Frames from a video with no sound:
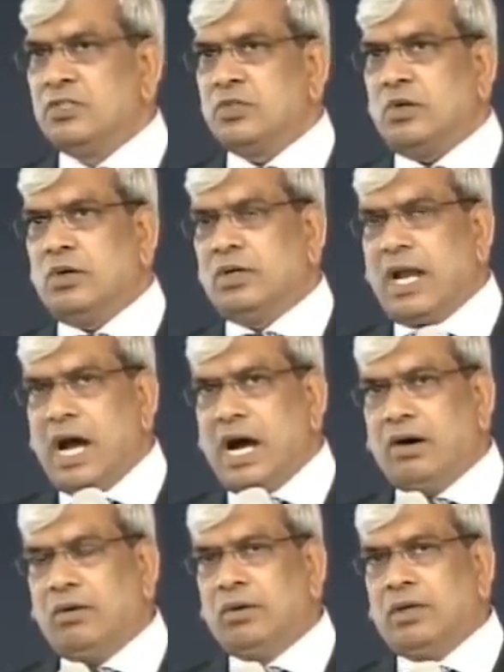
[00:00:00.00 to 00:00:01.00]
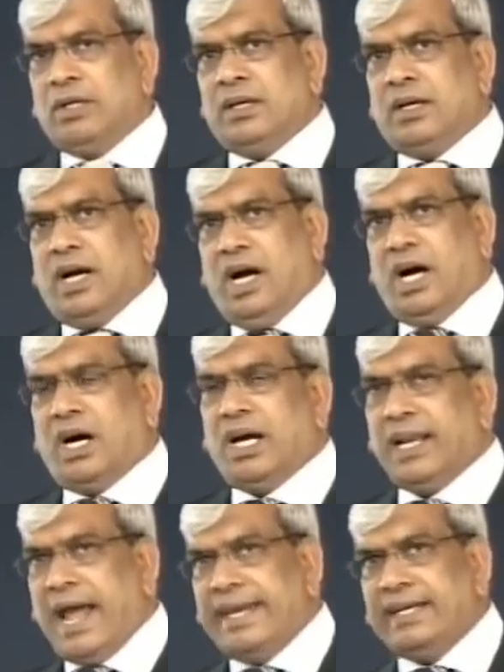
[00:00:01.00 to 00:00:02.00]
So now,
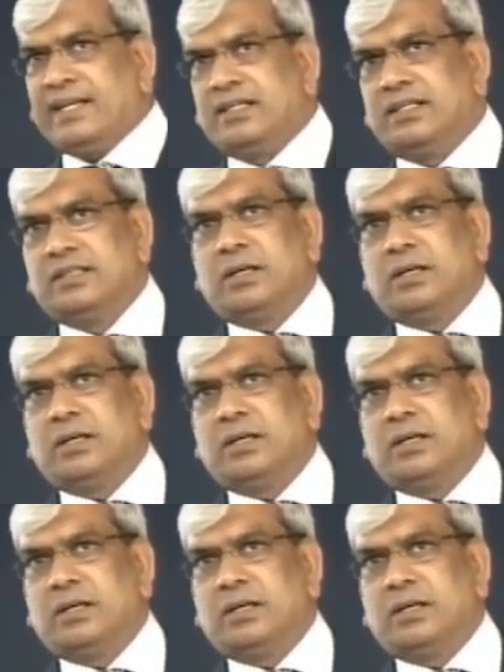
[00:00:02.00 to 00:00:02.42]
unlike